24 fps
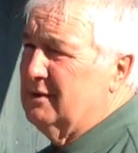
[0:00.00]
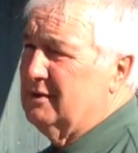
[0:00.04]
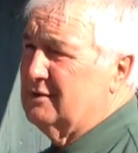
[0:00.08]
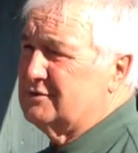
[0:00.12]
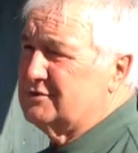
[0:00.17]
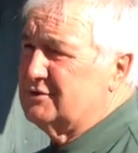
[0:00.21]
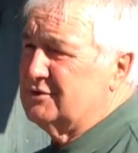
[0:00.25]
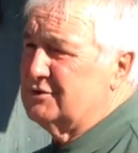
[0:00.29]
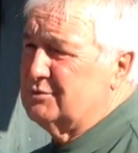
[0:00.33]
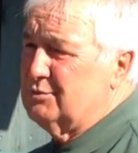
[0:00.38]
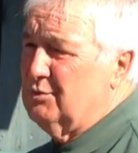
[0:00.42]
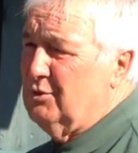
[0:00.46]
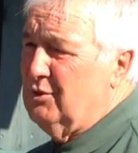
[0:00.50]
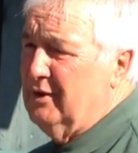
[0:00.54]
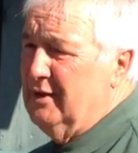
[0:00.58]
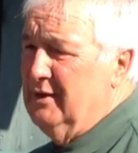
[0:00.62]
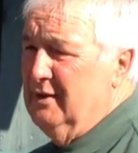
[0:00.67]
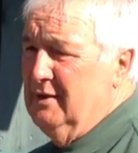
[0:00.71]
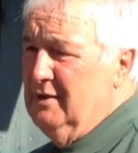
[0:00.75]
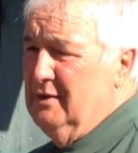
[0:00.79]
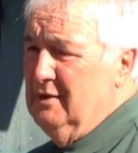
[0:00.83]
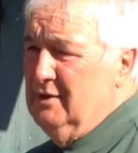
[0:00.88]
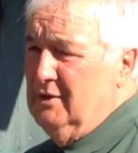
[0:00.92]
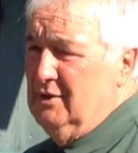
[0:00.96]
ask us why.
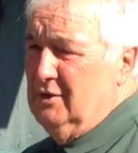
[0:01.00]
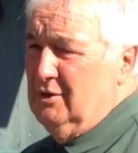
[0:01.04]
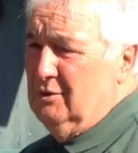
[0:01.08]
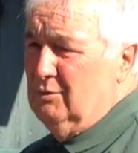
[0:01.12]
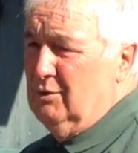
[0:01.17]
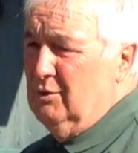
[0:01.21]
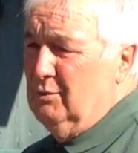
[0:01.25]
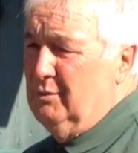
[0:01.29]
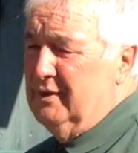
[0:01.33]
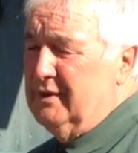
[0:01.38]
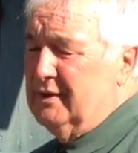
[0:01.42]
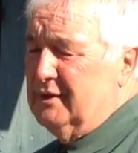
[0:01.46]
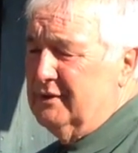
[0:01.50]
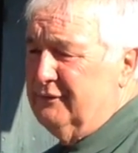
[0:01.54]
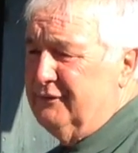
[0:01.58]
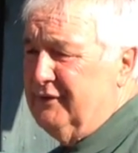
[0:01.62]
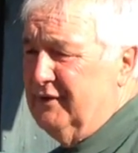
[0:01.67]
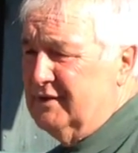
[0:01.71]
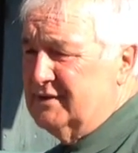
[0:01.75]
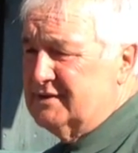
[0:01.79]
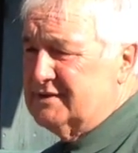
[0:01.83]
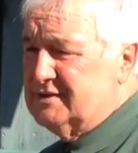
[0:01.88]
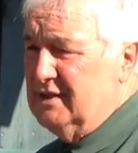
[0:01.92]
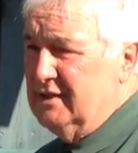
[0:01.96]
Well, we're going to
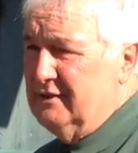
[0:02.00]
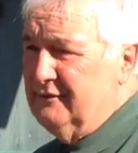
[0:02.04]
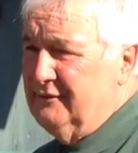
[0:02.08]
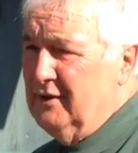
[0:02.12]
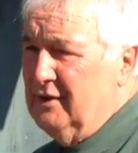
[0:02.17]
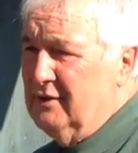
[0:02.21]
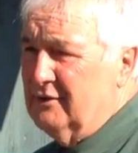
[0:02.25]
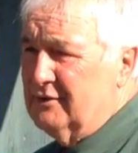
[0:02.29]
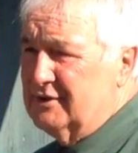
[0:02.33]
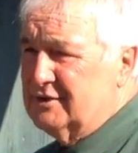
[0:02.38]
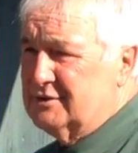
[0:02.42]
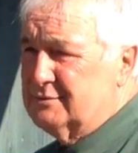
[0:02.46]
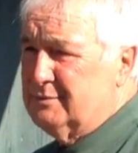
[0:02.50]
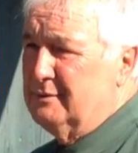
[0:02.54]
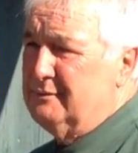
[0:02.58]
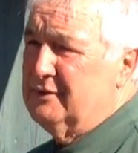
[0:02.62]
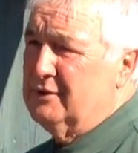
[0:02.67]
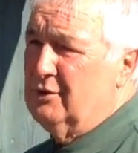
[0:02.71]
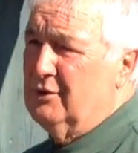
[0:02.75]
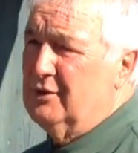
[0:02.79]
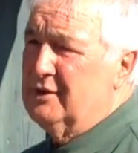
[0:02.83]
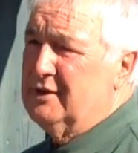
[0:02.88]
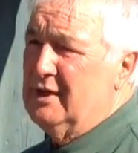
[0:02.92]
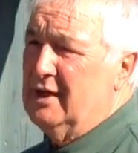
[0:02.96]
fit a set of harness when we've
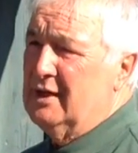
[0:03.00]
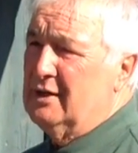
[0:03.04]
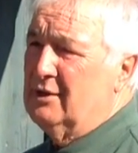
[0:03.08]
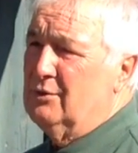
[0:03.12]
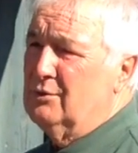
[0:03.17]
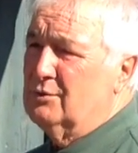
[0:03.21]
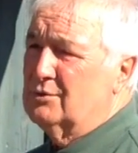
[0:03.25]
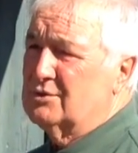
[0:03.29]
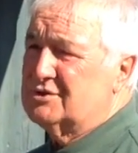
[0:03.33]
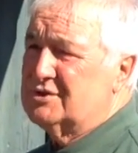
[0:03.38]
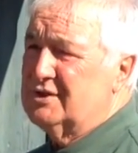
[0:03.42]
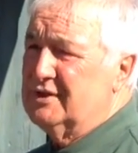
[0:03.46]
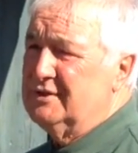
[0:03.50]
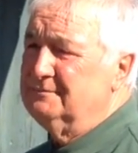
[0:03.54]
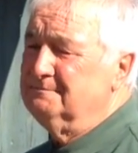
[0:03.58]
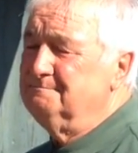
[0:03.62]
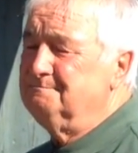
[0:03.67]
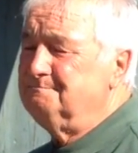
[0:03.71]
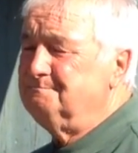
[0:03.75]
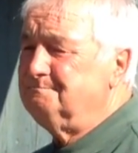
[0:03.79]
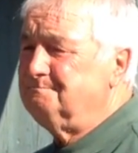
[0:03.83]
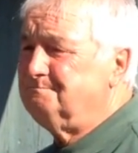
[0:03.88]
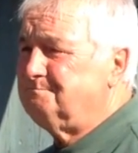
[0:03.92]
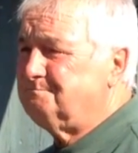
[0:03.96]
got a young horse in
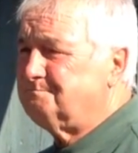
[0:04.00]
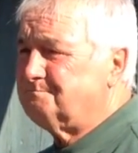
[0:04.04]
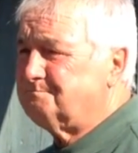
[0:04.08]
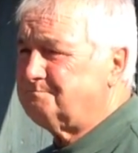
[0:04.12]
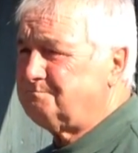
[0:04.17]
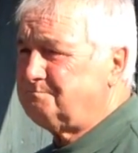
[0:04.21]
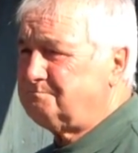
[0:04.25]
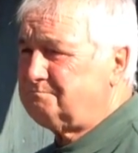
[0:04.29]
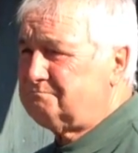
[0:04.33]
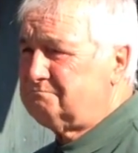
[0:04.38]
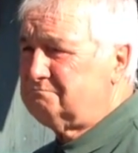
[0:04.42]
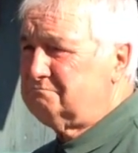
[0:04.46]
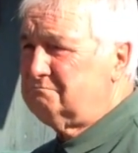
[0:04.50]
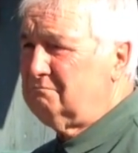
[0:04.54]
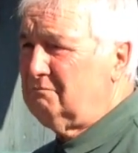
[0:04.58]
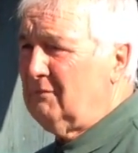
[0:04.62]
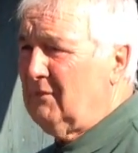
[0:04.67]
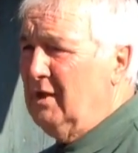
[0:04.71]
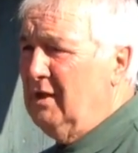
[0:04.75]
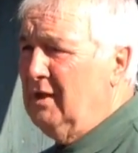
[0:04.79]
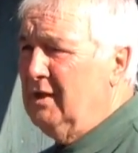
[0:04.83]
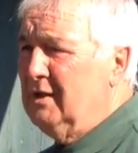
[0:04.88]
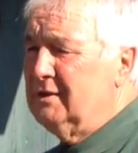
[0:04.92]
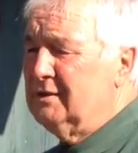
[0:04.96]

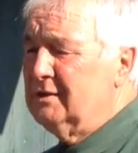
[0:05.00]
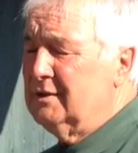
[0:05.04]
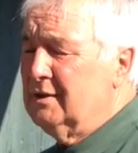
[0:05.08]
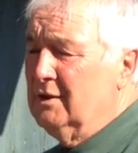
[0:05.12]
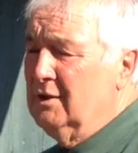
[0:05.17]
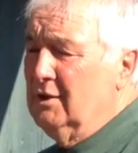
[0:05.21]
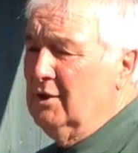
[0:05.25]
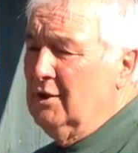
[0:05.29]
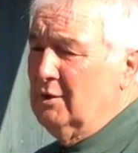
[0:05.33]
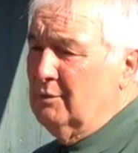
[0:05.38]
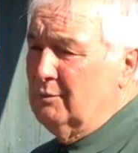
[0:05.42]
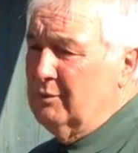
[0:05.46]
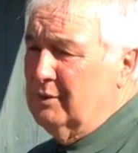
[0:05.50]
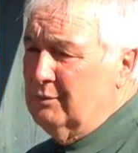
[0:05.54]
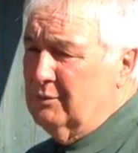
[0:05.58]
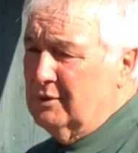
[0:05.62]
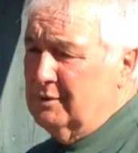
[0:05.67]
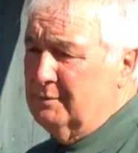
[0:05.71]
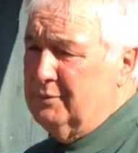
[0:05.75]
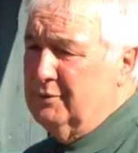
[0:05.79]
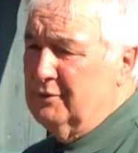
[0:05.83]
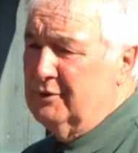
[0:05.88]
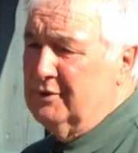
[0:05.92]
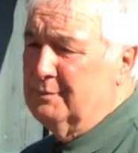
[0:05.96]
and we want
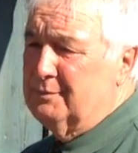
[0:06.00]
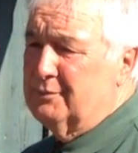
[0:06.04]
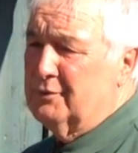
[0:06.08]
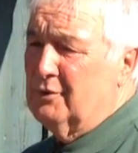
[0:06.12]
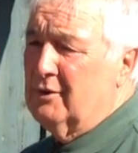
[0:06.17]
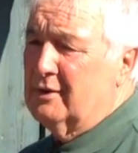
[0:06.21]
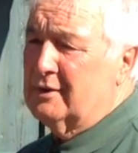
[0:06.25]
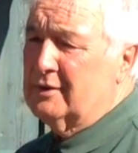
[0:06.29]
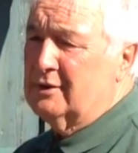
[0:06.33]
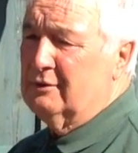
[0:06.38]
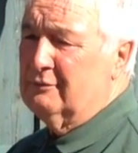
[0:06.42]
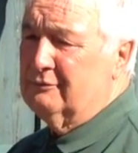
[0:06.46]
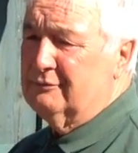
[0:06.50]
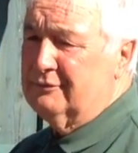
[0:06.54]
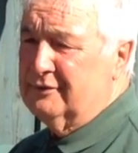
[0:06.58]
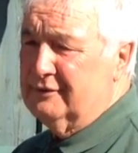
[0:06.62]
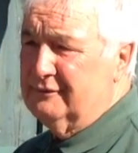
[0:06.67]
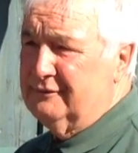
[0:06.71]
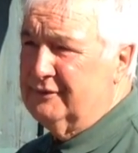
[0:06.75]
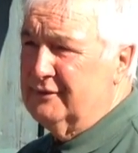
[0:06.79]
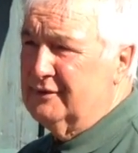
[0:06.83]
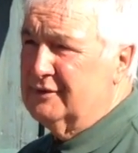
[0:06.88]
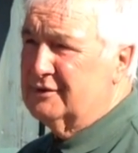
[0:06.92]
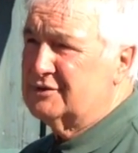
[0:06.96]
to put the bridle on for the
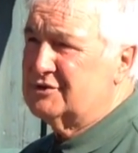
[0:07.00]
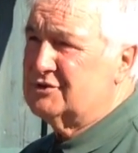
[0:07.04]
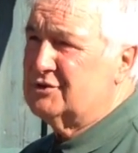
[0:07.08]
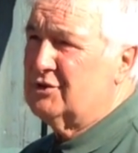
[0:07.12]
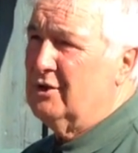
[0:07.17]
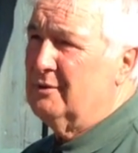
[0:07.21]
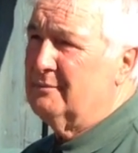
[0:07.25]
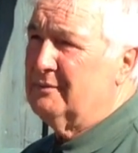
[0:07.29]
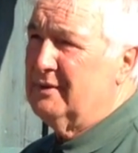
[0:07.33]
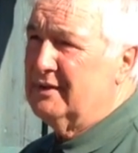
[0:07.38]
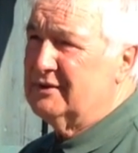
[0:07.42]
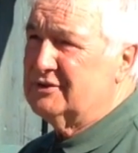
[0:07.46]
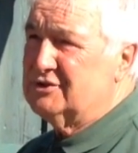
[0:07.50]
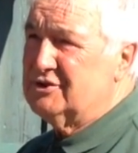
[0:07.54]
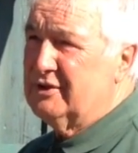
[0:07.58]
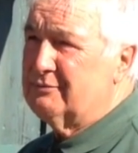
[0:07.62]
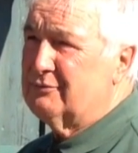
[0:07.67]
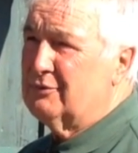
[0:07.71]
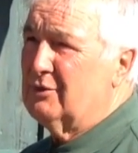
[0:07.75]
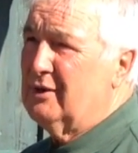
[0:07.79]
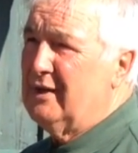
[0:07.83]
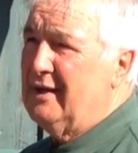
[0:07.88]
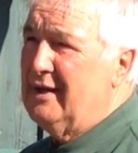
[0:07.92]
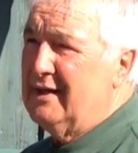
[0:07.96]
first time, that
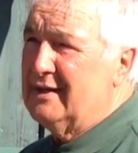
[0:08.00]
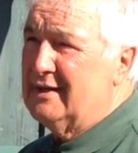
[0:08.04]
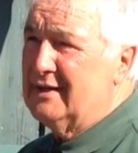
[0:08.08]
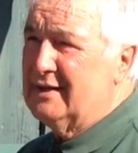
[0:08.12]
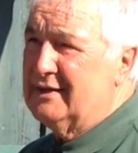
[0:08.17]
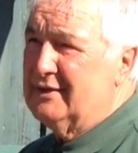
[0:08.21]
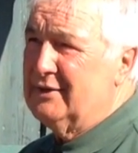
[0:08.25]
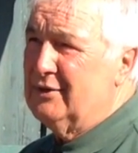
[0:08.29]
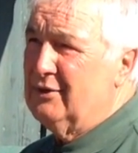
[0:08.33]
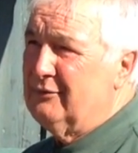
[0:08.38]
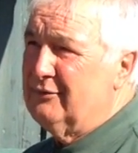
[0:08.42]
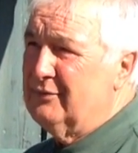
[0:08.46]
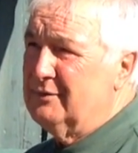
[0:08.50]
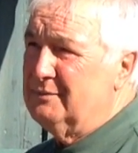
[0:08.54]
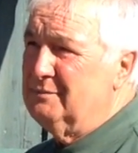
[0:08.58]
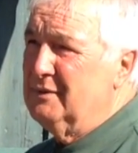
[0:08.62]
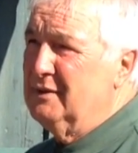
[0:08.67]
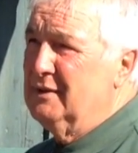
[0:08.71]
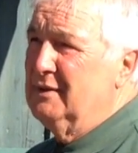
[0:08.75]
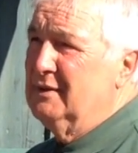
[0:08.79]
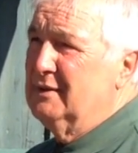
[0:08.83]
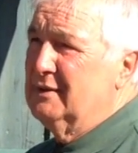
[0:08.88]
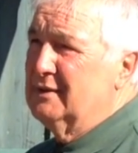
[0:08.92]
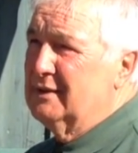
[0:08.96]
general handling of him.
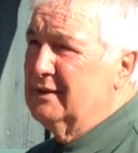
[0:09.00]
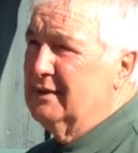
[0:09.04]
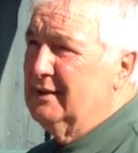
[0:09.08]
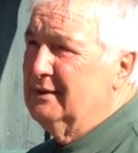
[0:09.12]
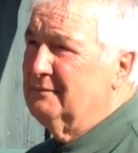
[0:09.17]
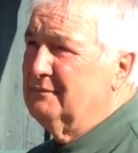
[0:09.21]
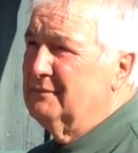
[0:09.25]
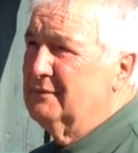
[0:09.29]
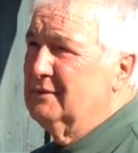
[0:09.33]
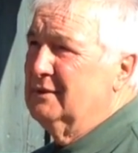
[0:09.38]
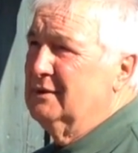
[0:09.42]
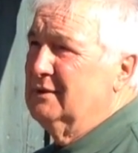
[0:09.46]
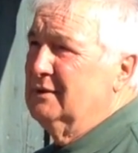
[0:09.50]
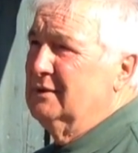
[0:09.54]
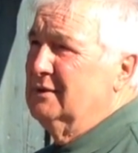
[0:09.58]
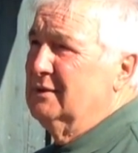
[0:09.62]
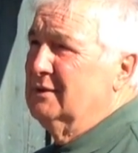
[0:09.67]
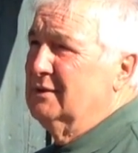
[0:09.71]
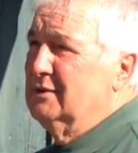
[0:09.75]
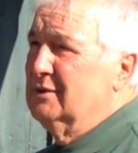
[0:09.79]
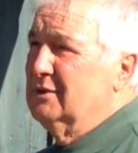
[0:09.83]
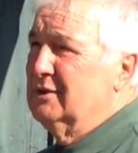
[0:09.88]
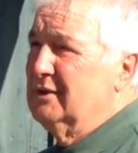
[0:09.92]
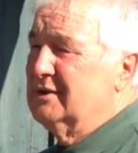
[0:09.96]
Yeah,
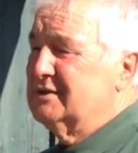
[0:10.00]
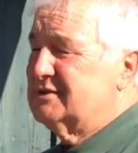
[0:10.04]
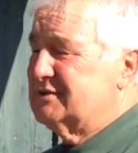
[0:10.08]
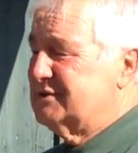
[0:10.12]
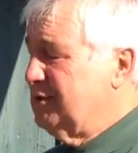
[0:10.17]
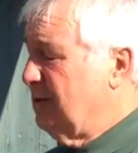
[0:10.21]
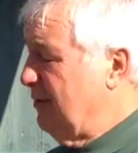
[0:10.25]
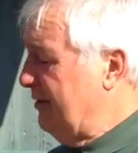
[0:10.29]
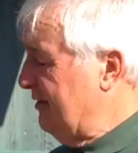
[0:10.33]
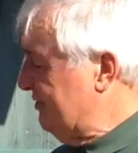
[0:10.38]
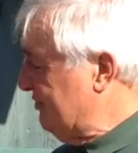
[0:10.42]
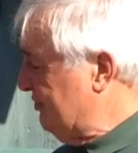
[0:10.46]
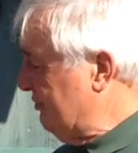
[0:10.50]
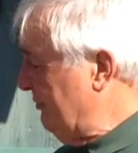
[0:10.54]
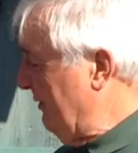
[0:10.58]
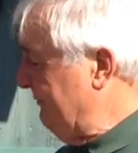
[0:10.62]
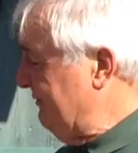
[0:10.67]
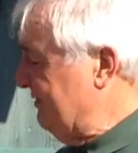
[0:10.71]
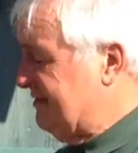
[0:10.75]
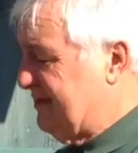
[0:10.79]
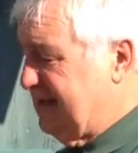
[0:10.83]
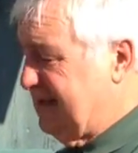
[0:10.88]
it's nice to have his